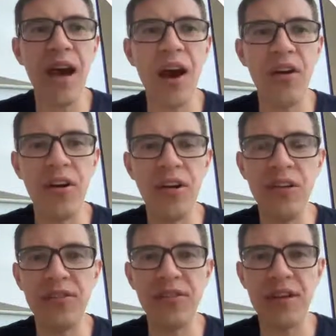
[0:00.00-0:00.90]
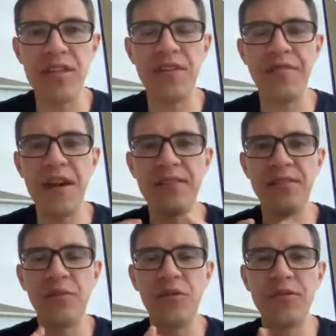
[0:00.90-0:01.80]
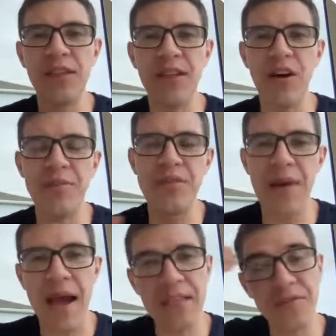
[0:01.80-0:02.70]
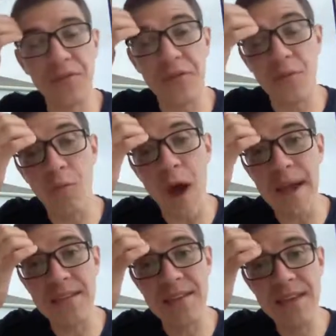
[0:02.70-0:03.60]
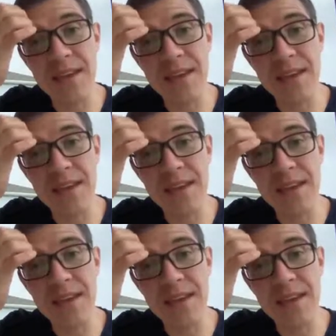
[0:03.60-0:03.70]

our user interface is mostly optimized for white,